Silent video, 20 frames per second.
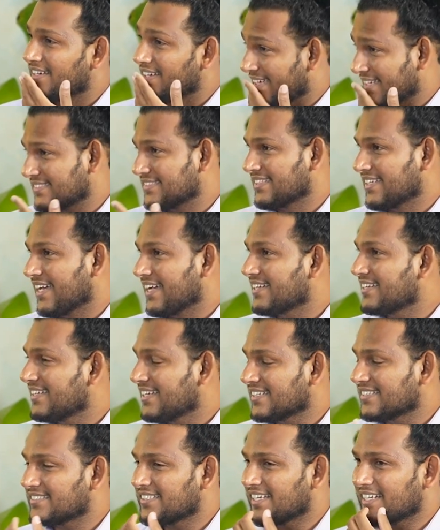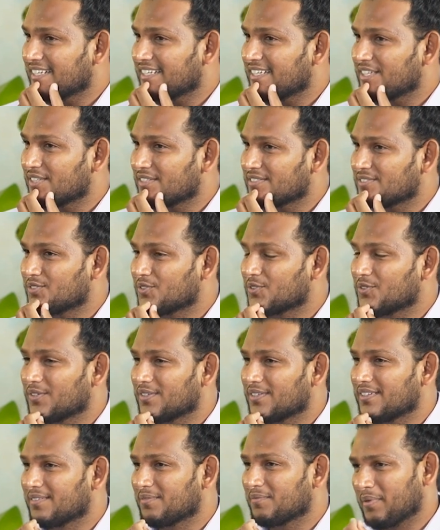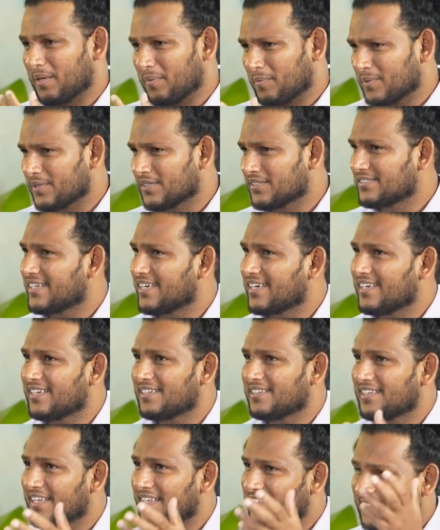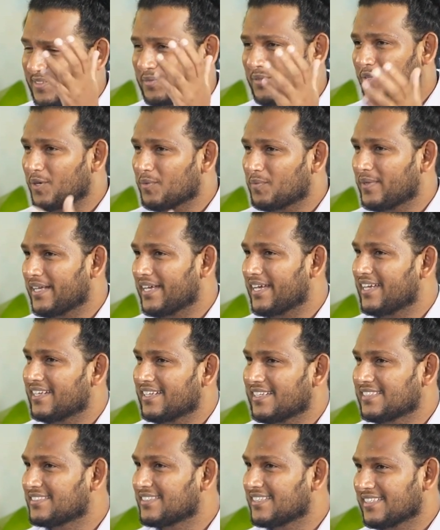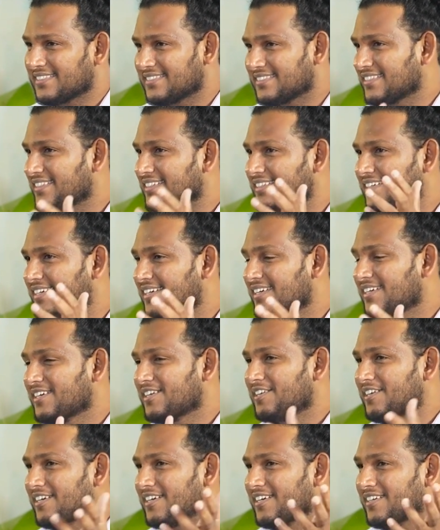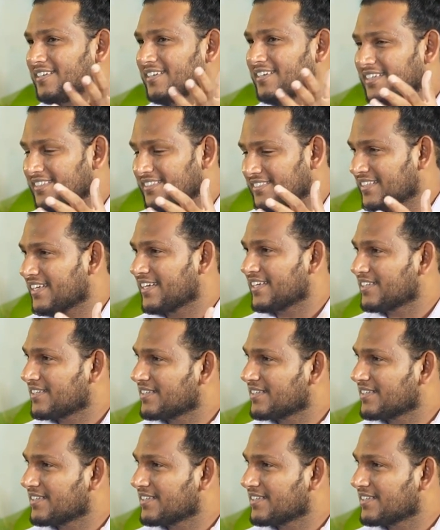Exactly. So people say your playlist is like